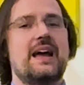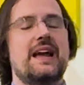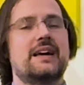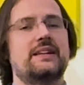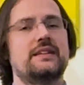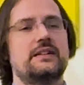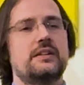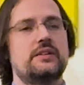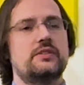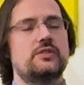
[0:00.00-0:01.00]
And
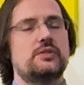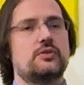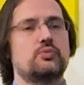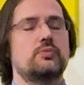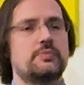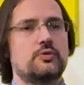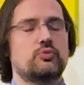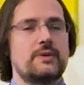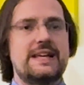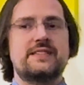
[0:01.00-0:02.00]
the
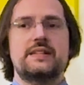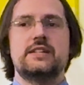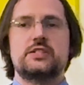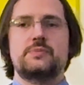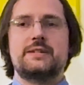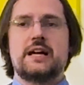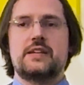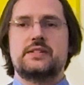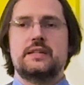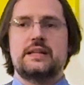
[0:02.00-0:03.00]
reason is
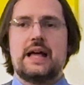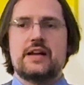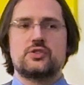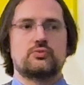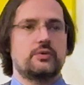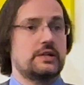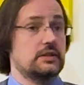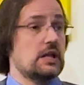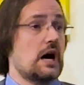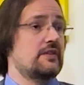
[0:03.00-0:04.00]
because it has a
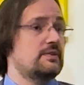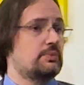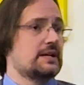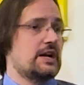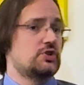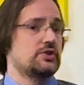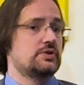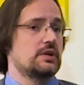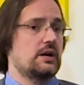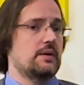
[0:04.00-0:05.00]
lot of implications.